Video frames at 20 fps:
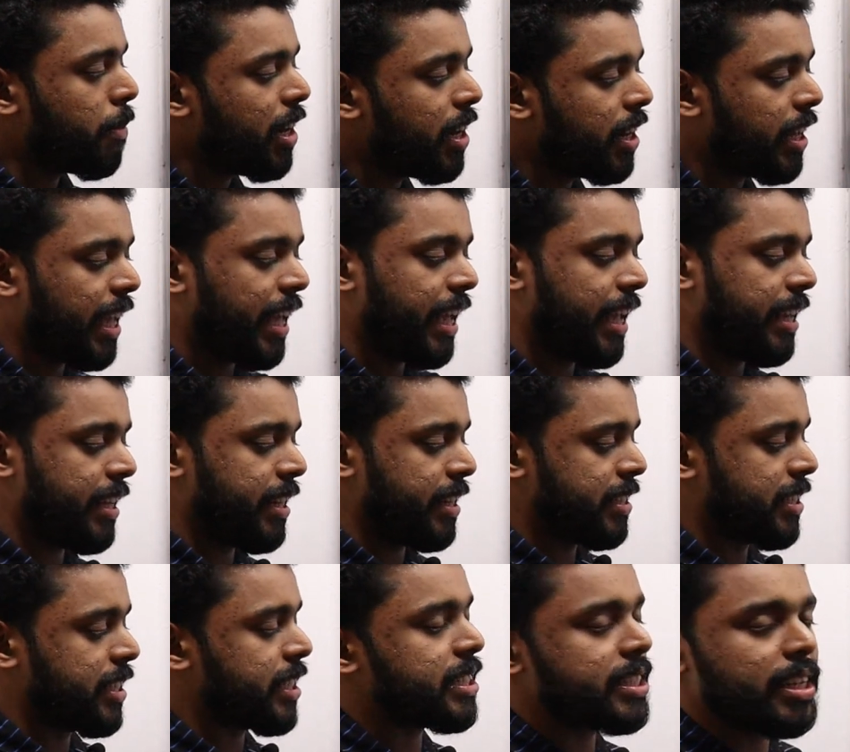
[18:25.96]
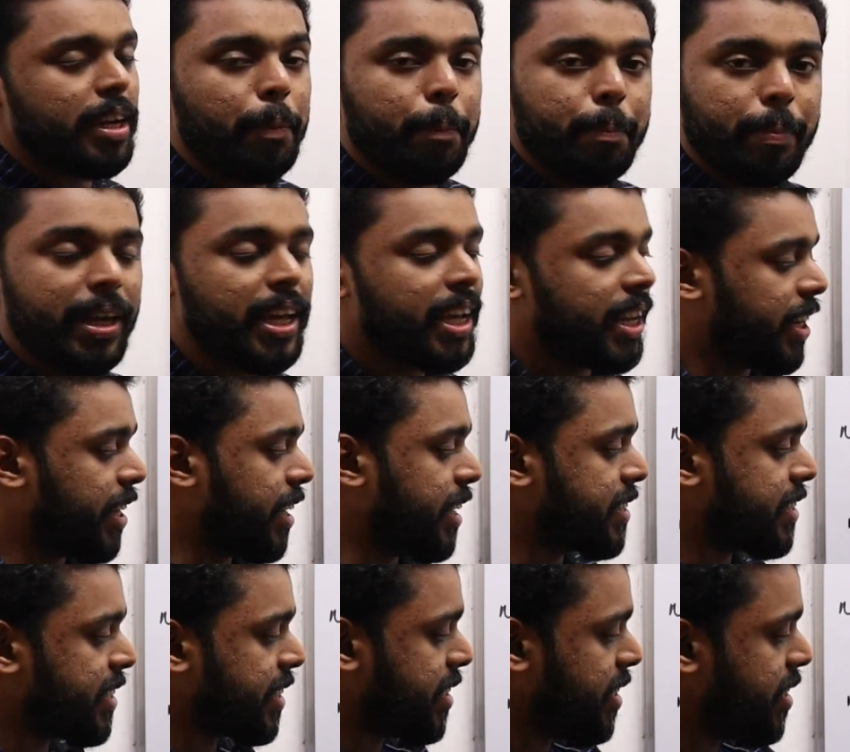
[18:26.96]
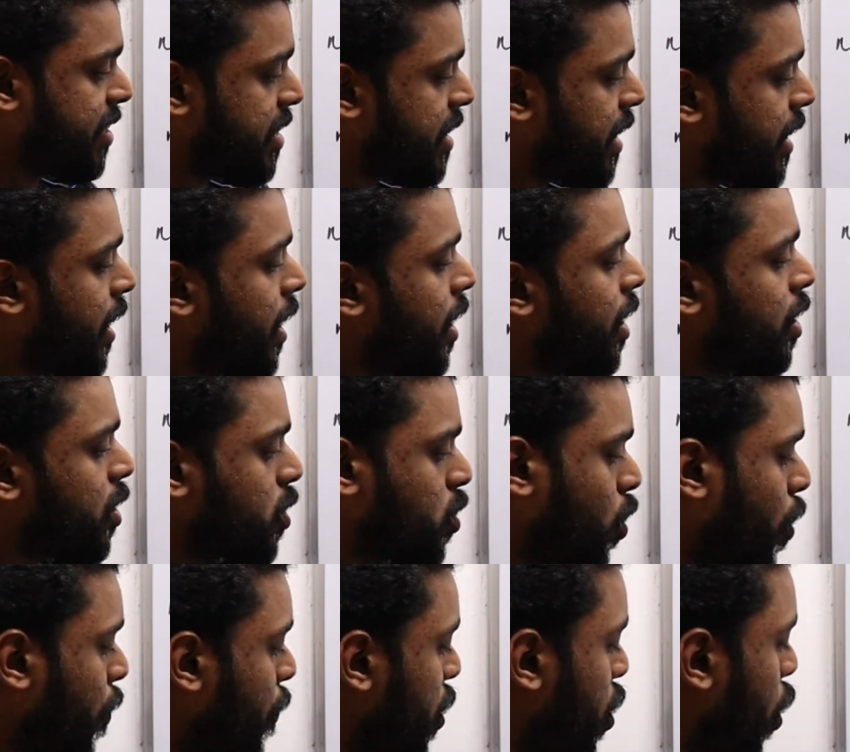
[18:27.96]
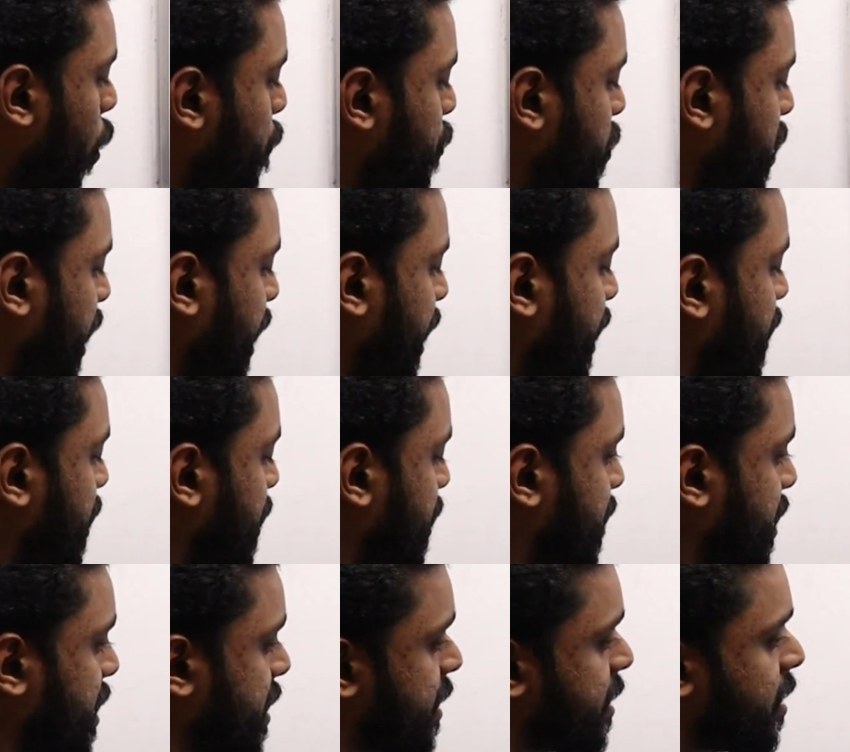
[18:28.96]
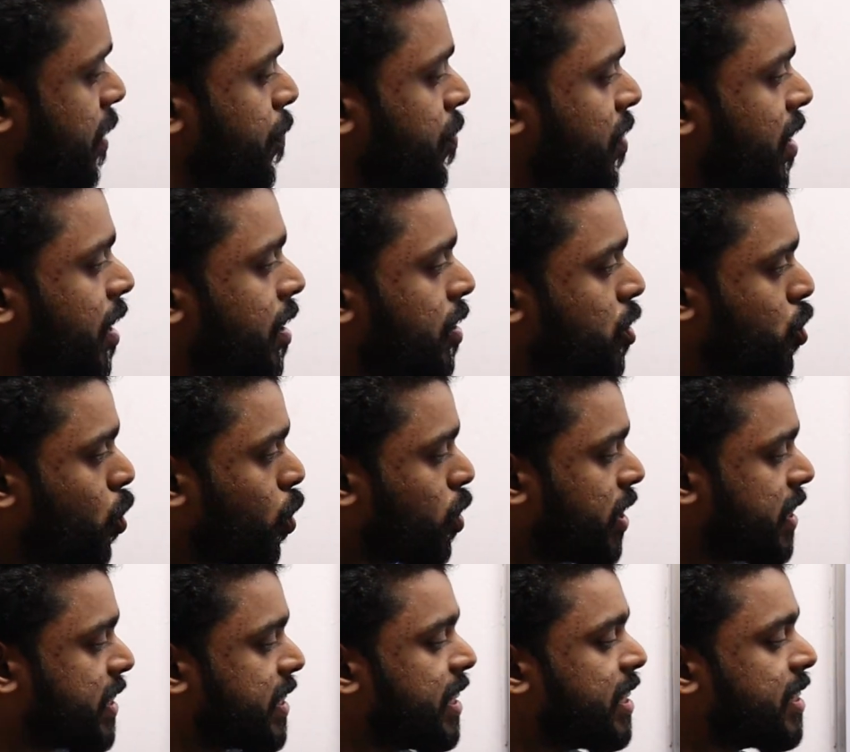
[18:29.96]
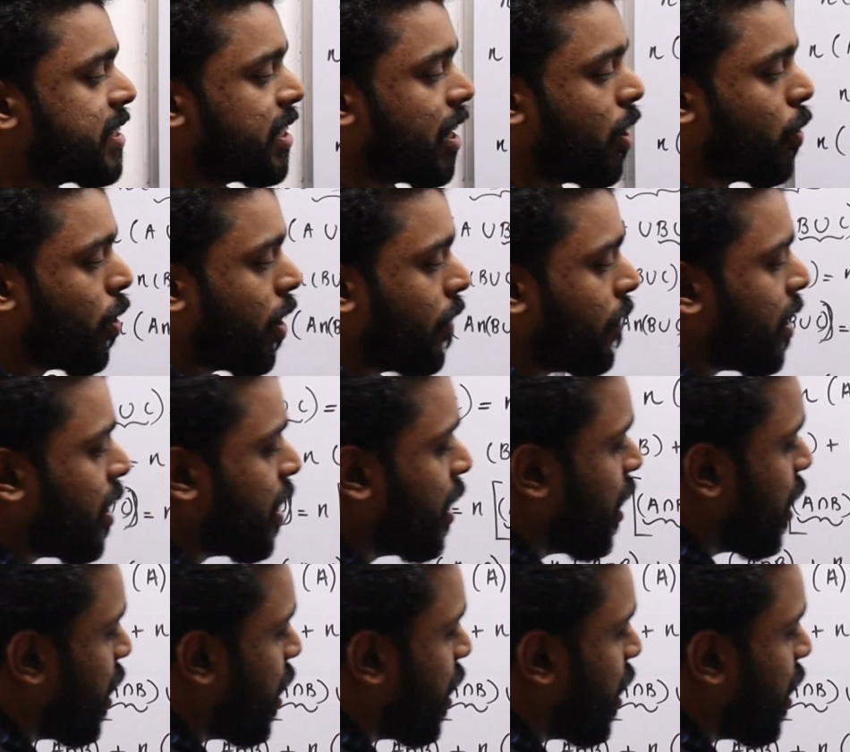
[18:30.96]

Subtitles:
but A intersection B intersection C. So we obtained this. So this is now our